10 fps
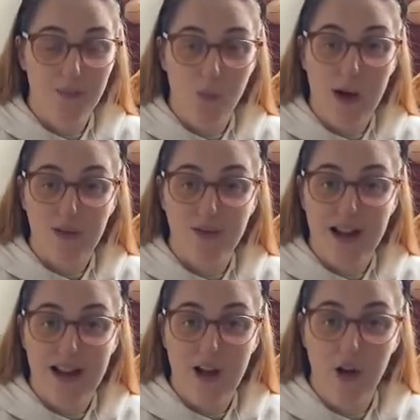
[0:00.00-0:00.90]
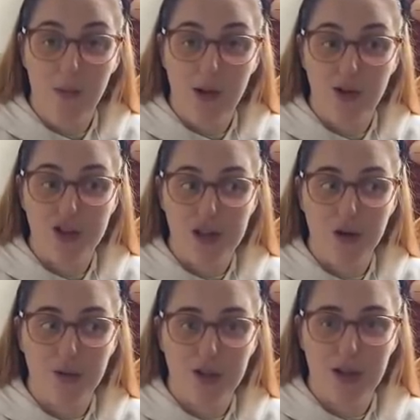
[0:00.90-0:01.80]
whilst filling it up because she thought
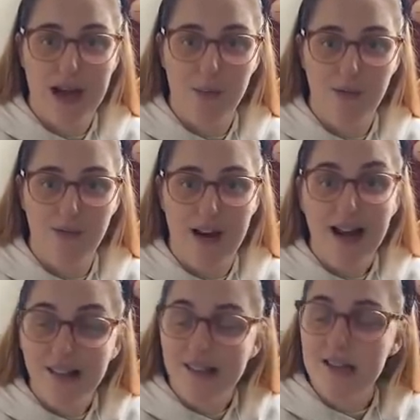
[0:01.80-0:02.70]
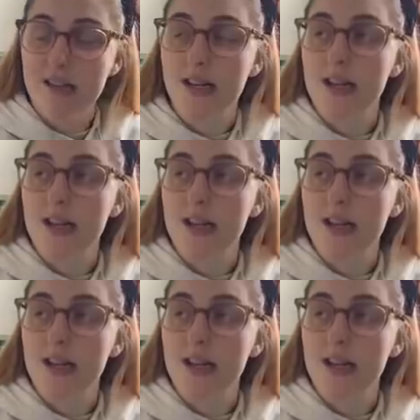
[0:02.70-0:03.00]
it was going to happen fast.